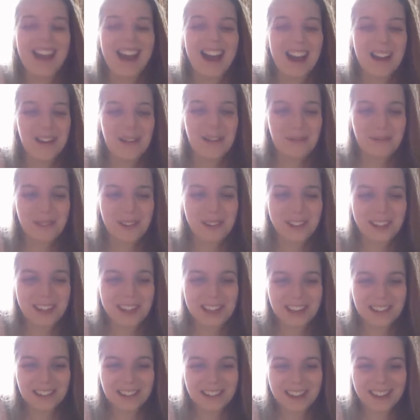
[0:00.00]
I don't
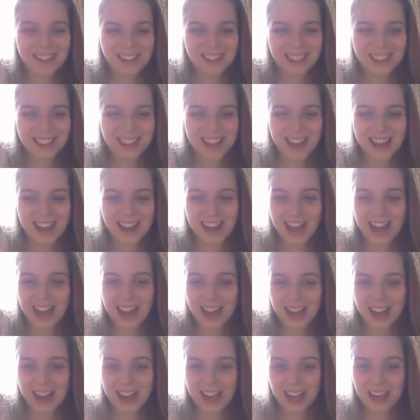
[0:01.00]
fully agree with that.
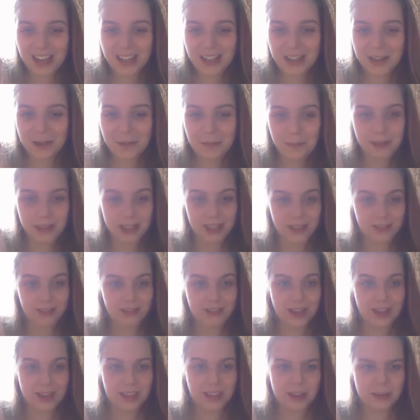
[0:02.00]
I don't believe
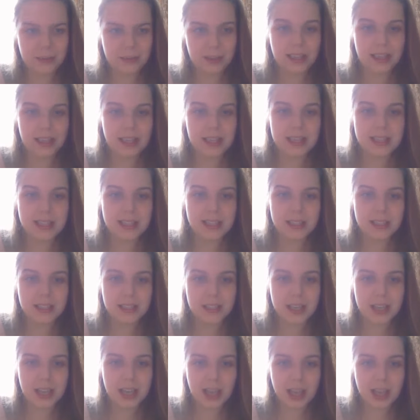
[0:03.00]
that there really is